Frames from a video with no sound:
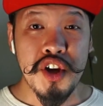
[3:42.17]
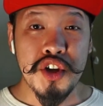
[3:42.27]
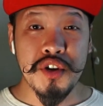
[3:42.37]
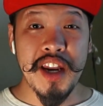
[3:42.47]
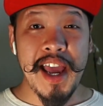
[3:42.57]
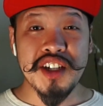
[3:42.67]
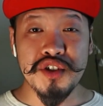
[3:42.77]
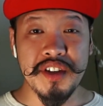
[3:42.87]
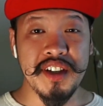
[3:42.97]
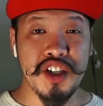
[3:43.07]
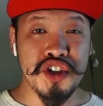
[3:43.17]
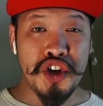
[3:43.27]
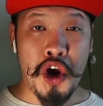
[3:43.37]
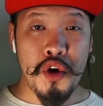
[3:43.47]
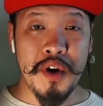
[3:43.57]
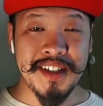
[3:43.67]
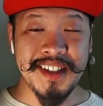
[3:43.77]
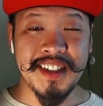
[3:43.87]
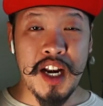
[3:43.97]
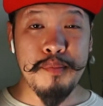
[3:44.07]
you can actually go and
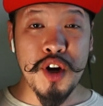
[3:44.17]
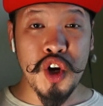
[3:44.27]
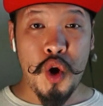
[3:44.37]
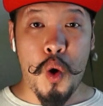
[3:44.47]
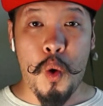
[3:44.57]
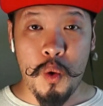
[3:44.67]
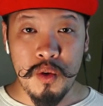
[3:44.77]
set up a goal.